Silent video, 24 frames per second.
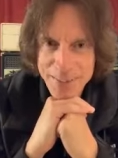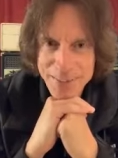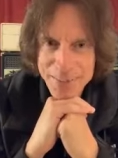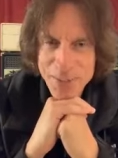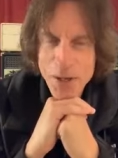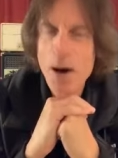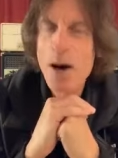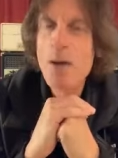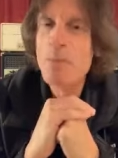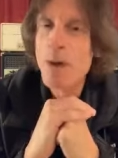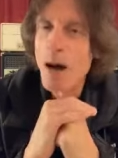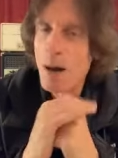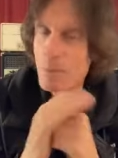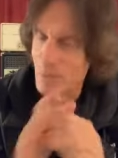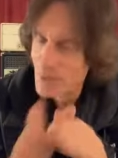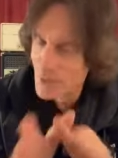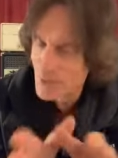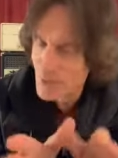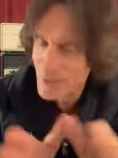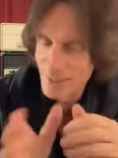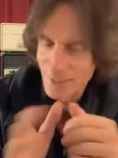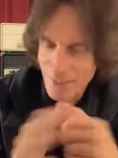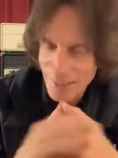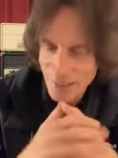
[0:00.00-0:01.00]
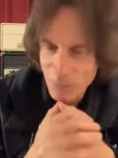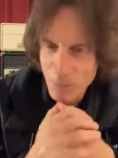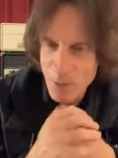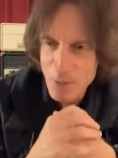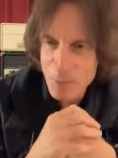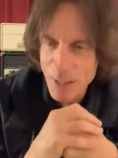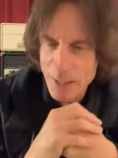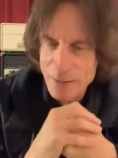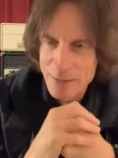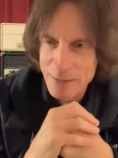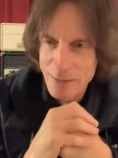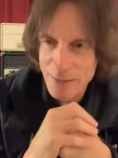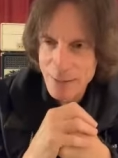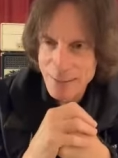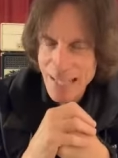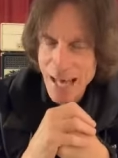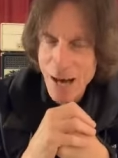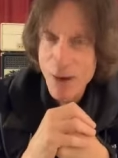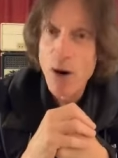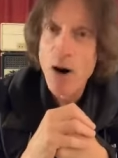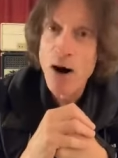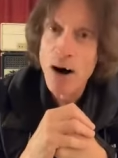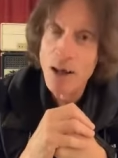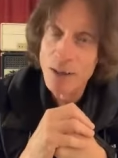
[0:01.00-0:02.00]
No, I'm I'm just kidding. We basically
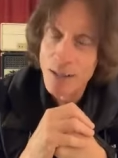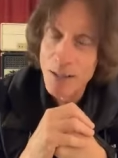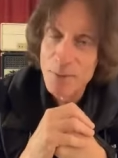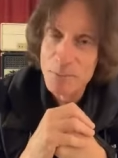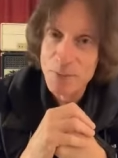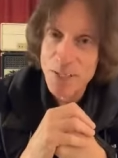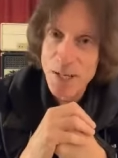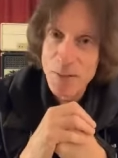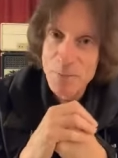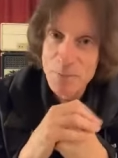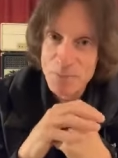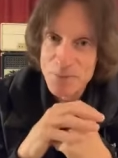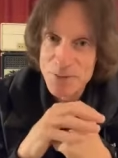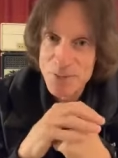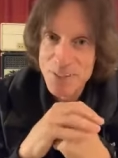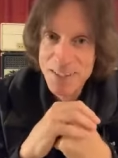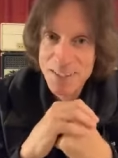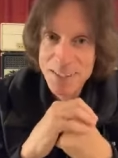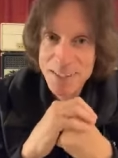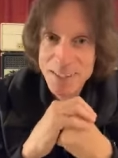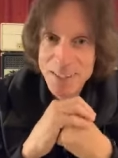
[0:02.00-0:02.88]
allow all M and M's.